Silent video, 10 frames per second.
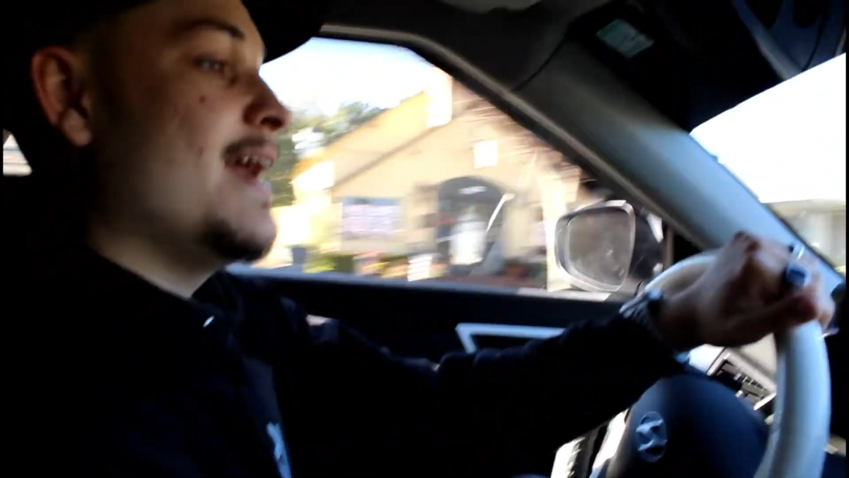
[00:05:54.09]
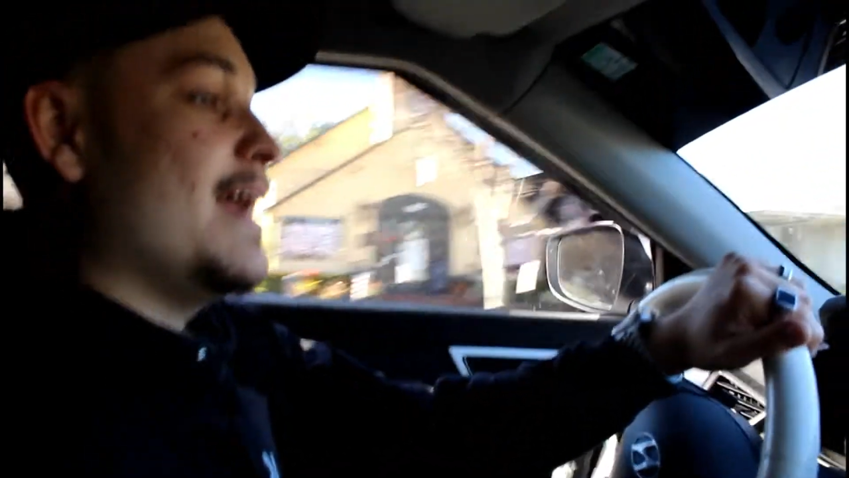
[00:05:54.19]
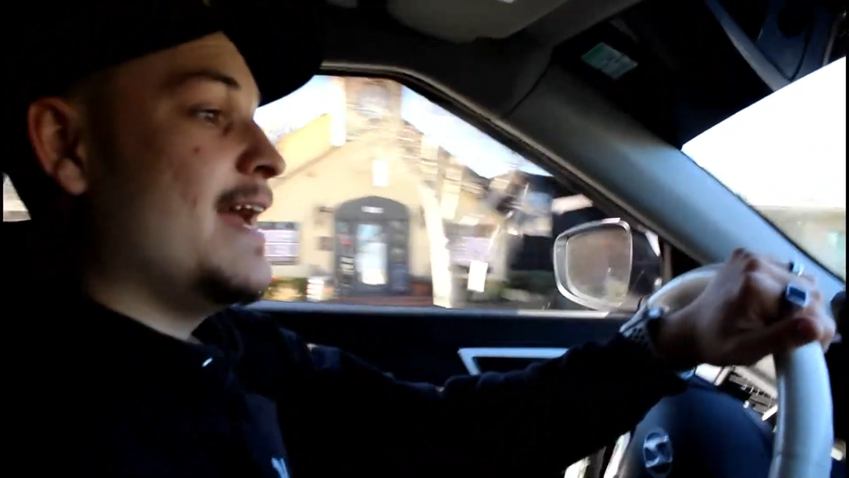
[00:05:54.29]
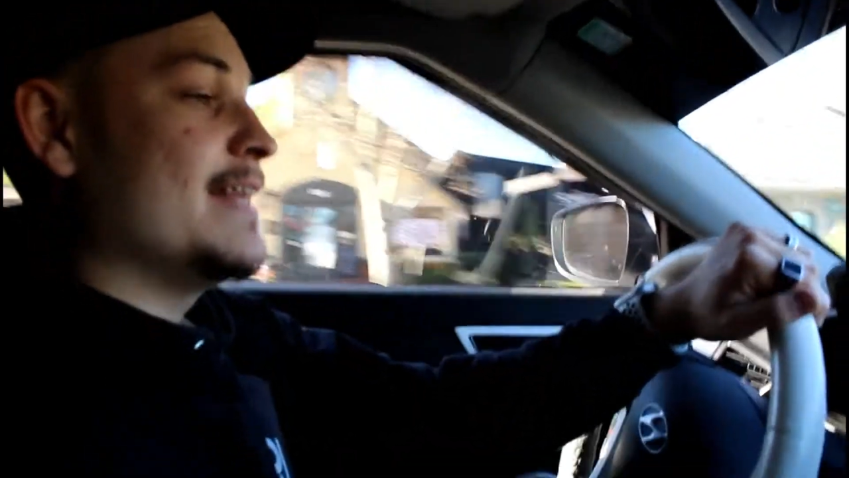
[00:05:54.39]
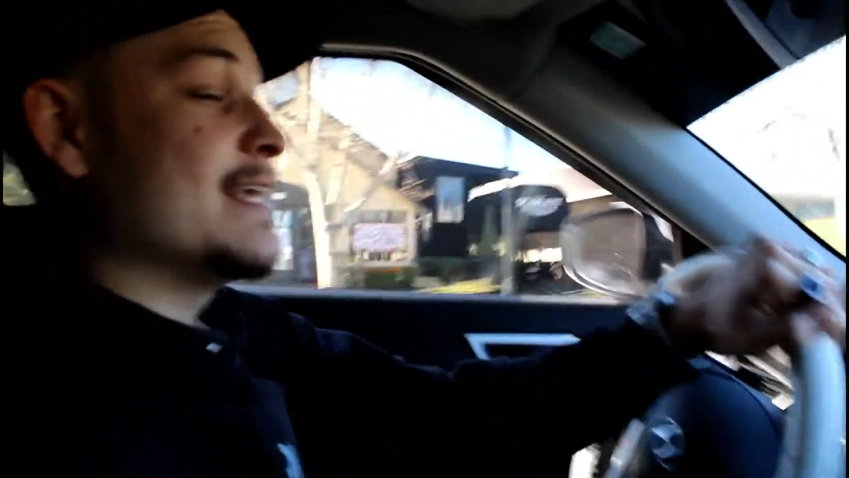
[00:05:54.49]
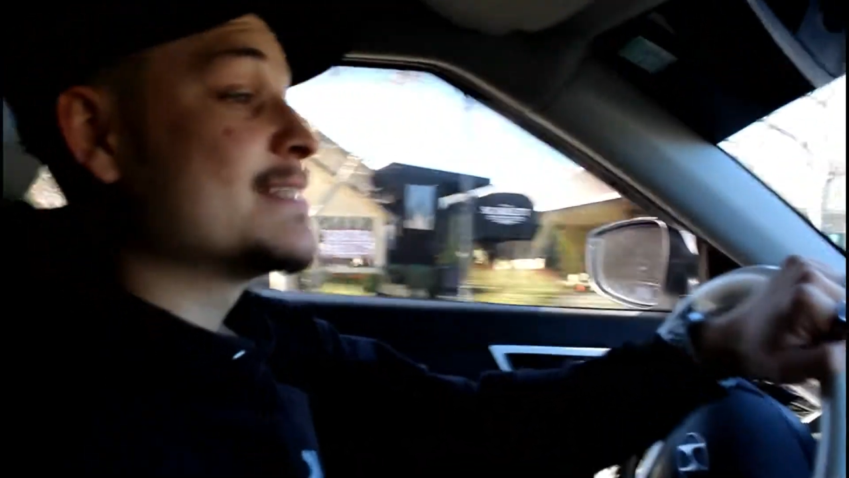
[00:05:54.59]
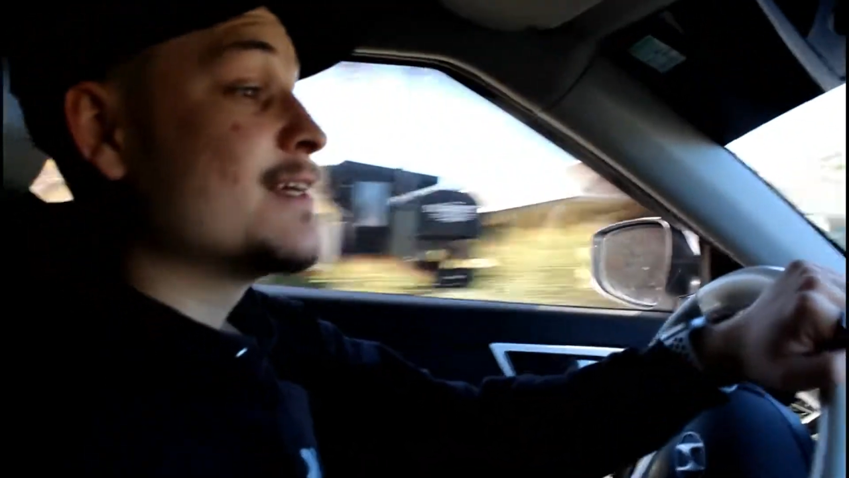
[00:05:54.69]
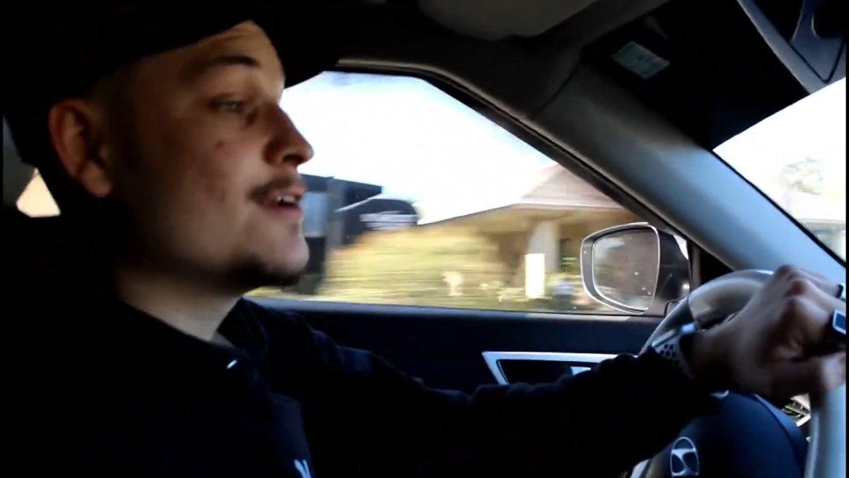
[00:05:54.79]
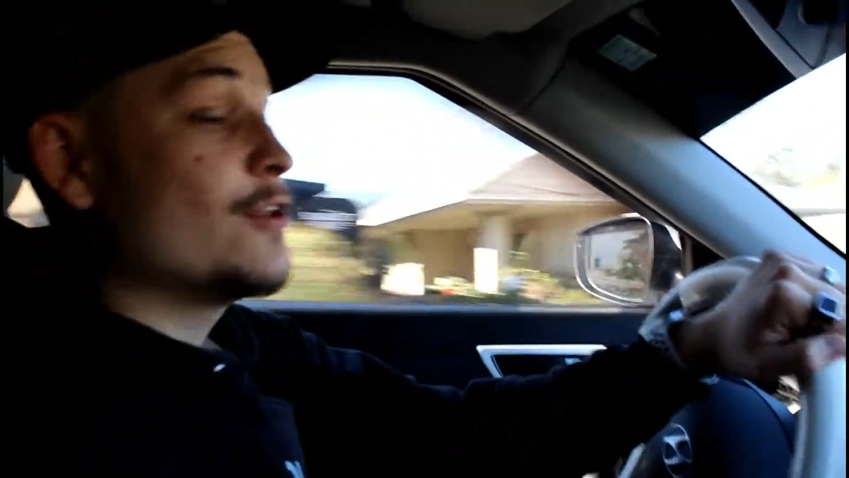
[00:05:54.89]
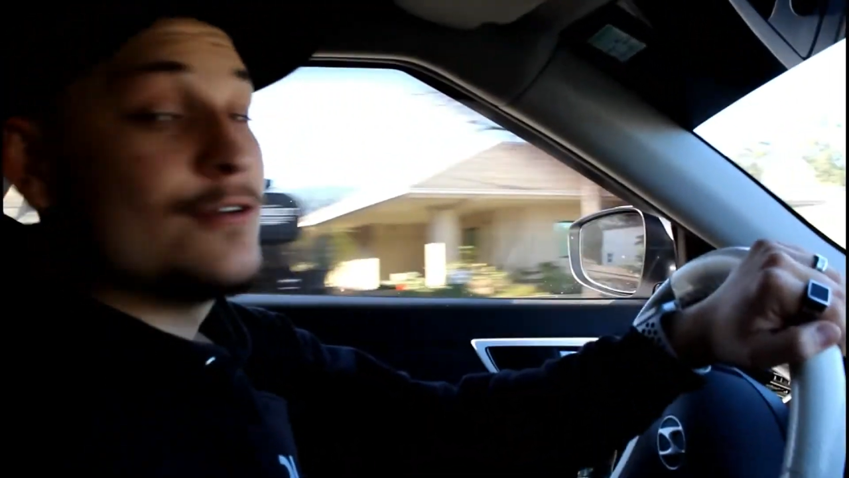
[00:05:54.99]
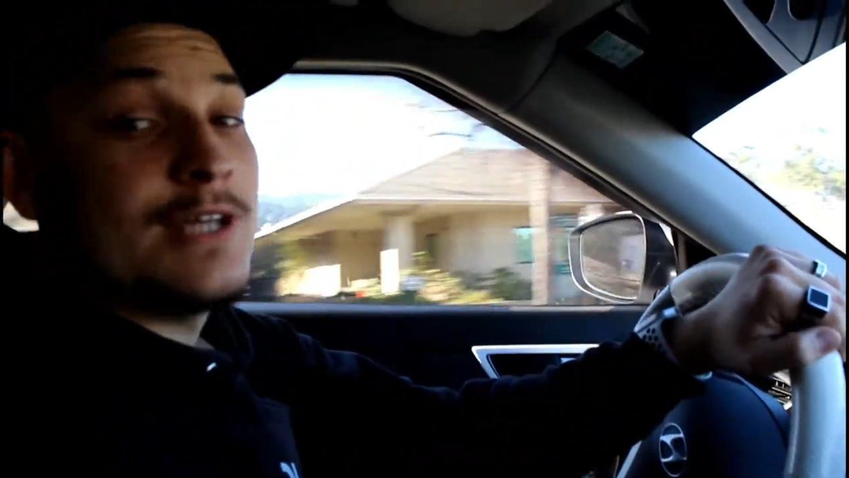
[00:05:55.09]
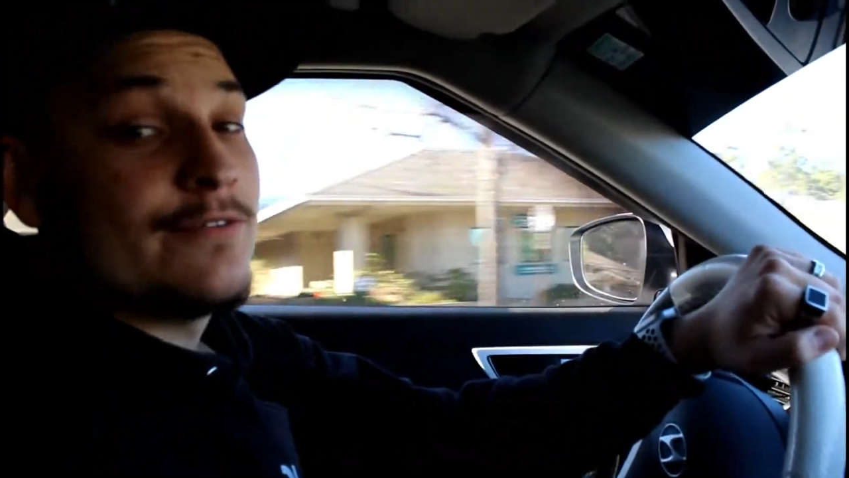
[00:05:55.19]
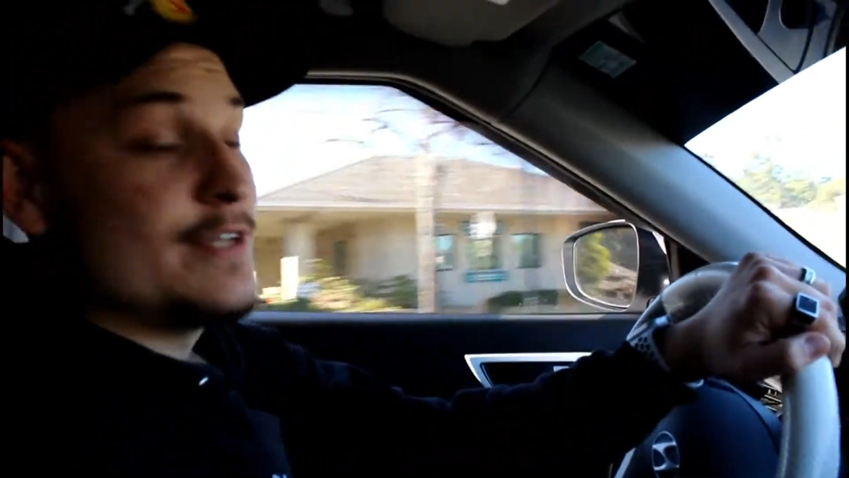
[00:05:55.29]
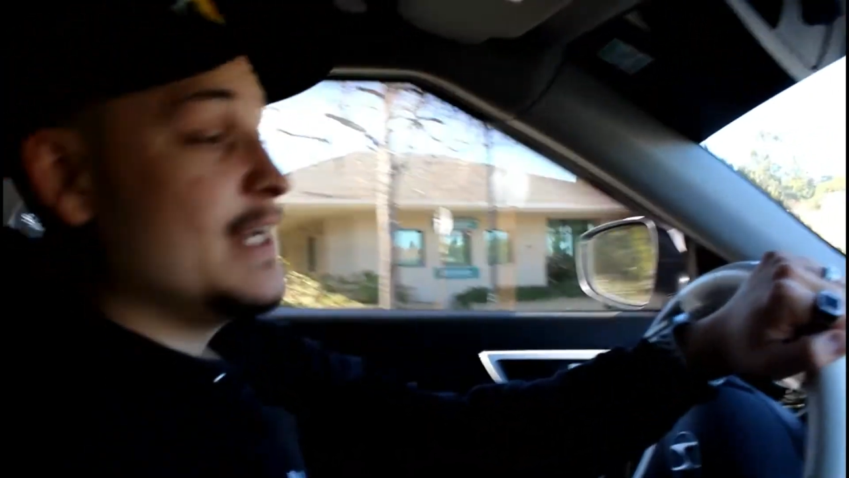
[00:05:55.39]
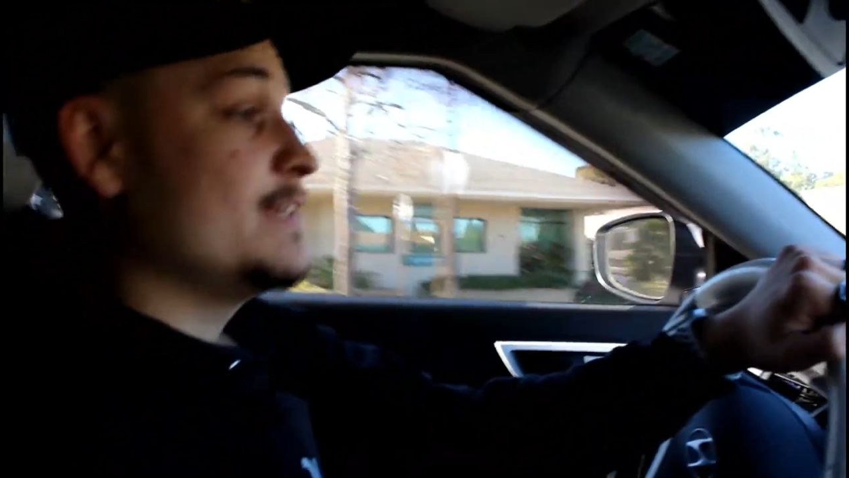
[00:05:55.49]
And that's gonna close off
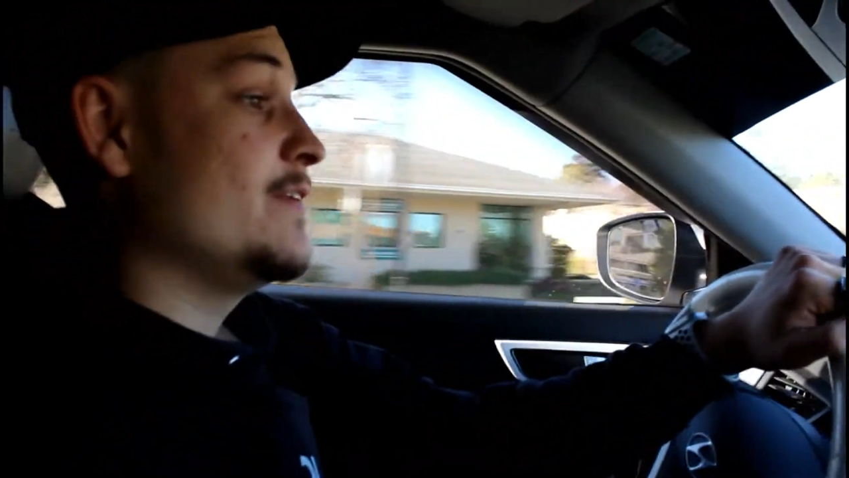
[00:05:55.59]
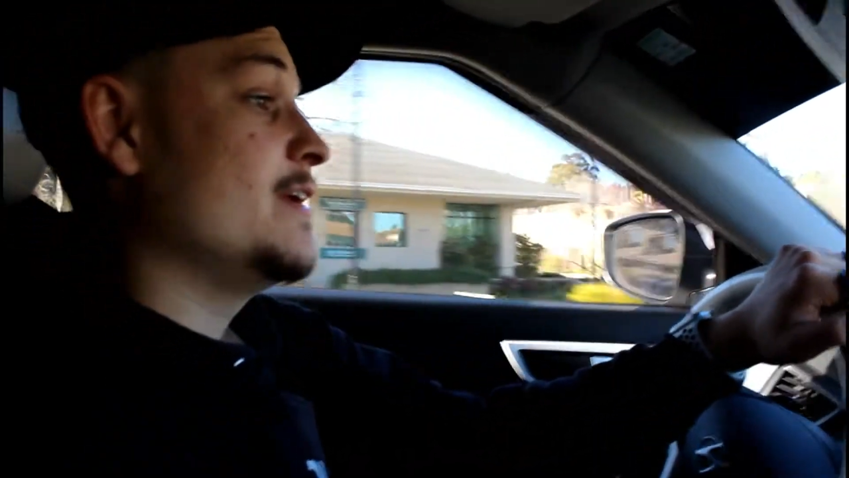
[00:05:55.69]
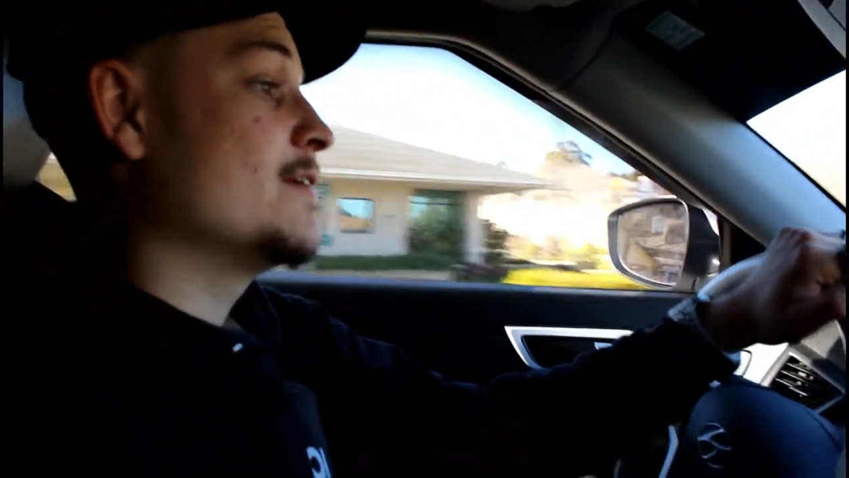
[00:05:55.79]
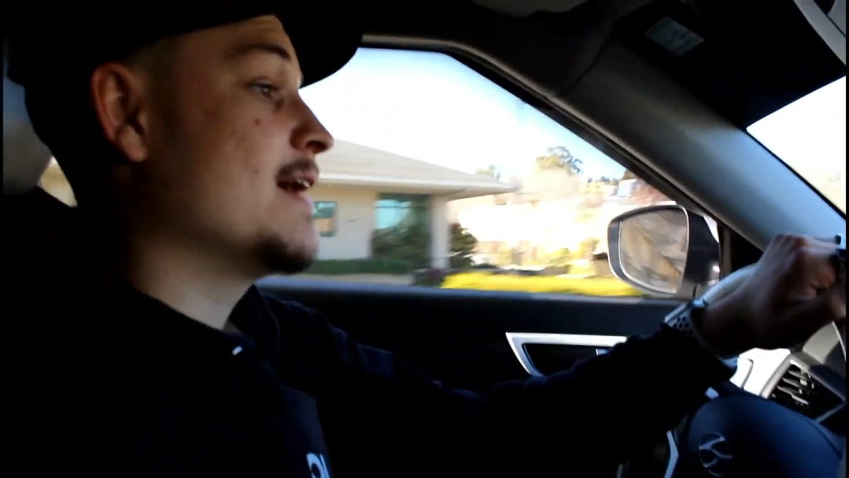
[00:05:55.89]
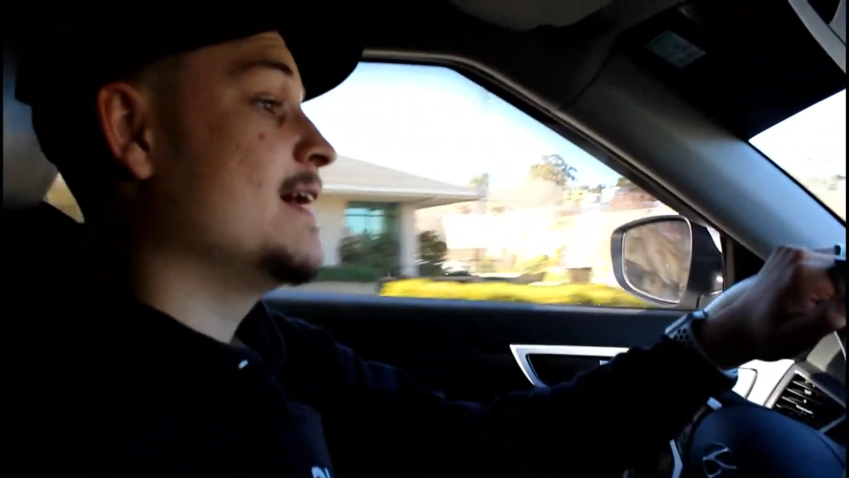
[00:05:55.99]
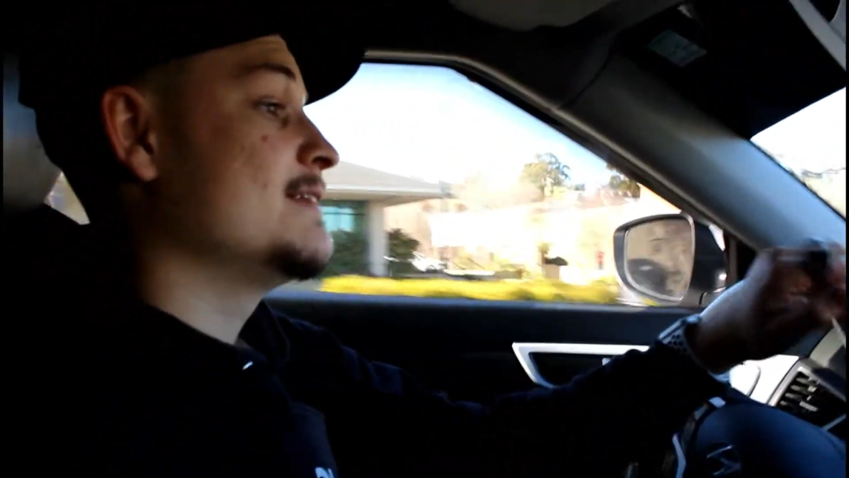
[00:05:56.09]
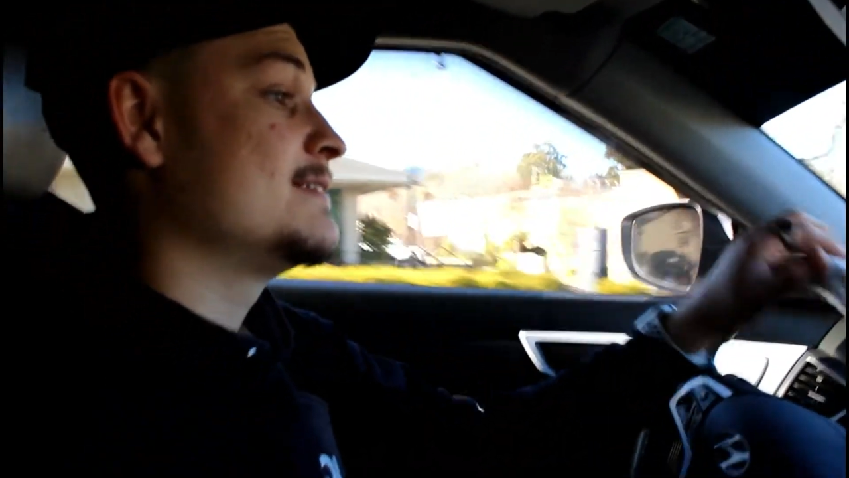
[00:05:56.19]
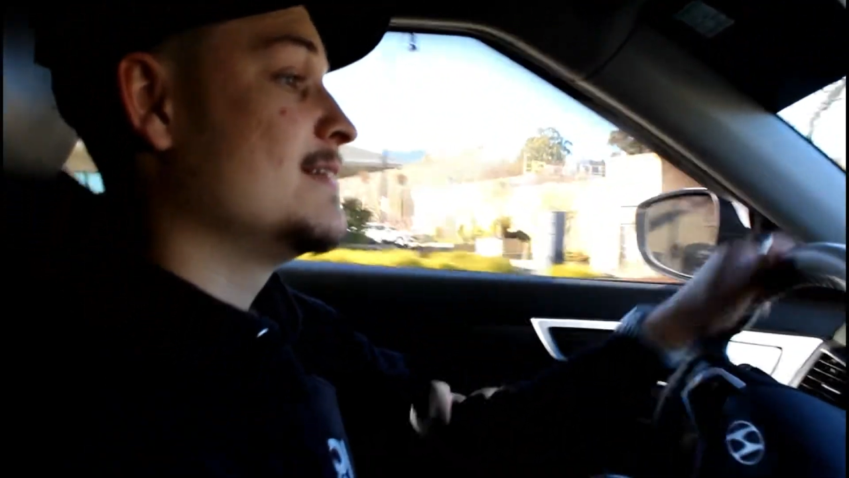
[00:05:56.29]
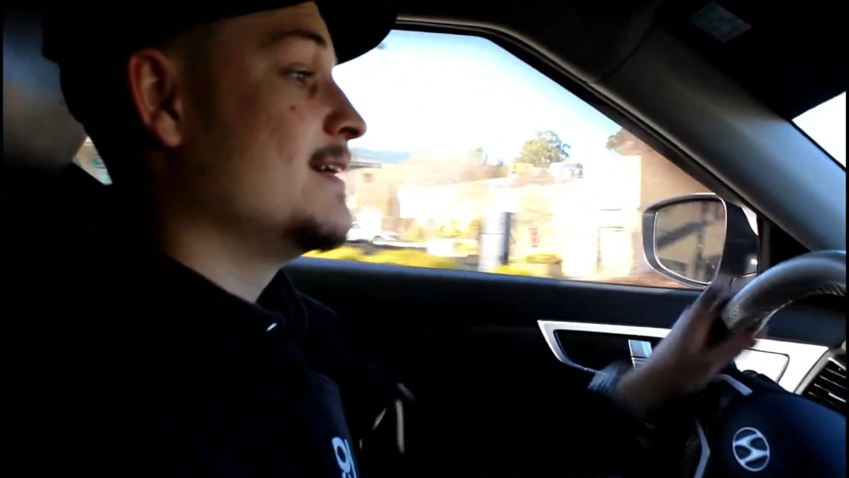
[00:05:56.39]
today's video, guys.